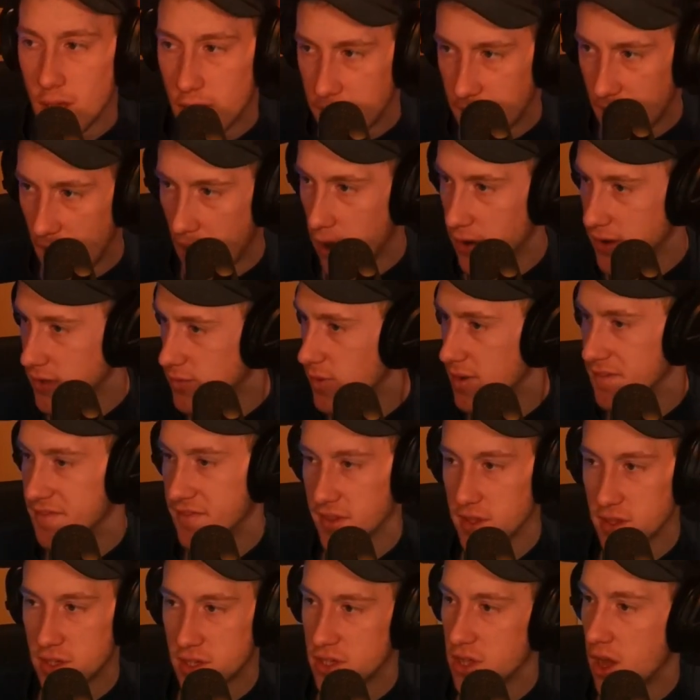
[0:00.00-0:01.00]
Now, there's one
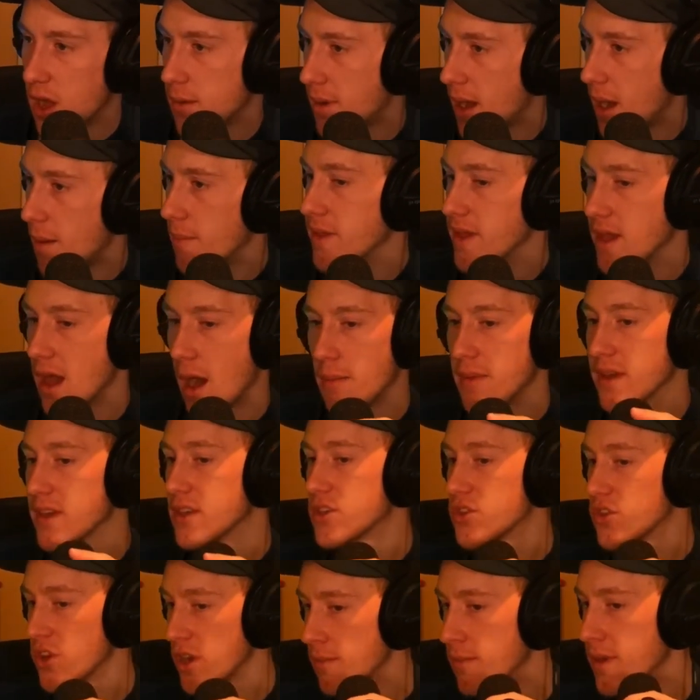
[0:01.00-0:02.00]
thing you should know about me. I'm
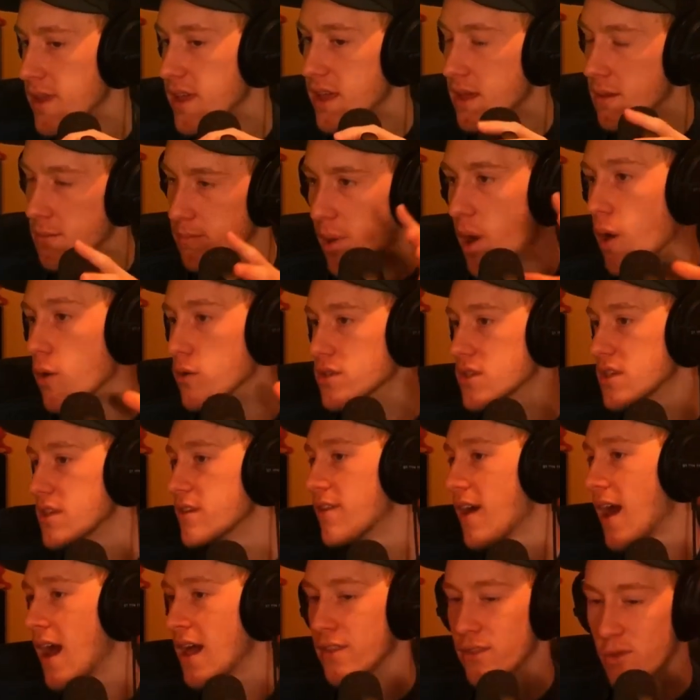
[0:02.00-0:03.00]
extremely impulsive,
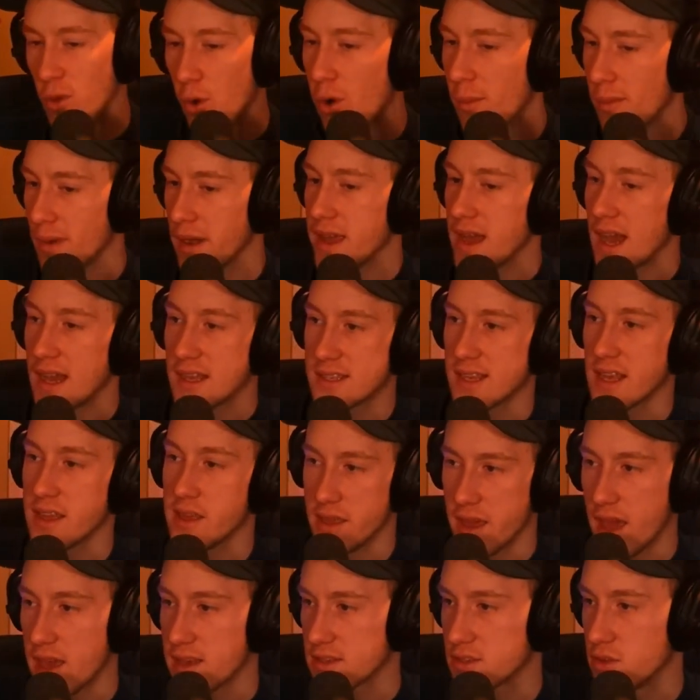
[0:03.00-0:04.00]
and normally I say
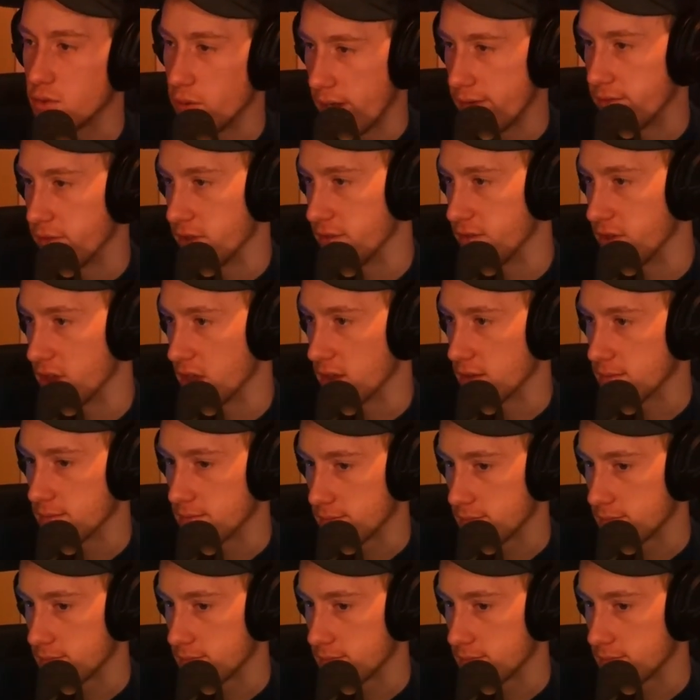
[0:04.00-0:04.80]
yes to everything.